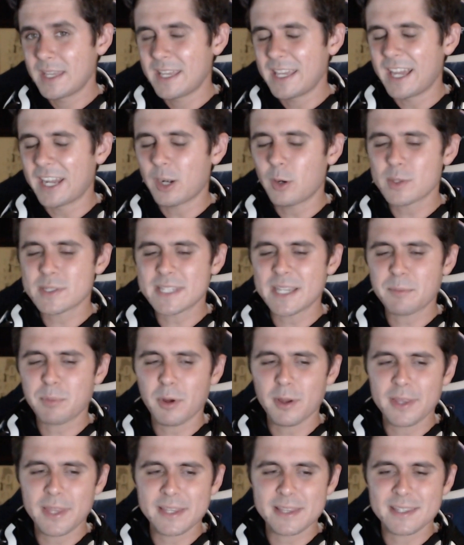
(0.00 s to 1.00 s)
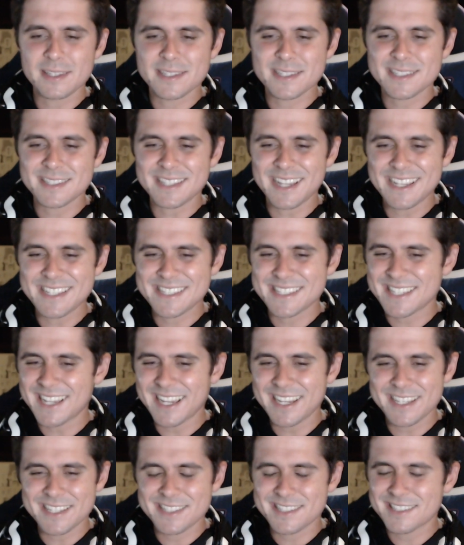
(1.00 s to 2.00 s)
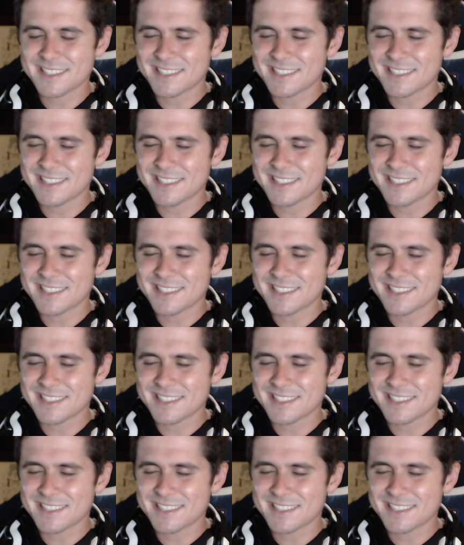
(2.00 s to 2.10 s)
I know it's like probably like the slightest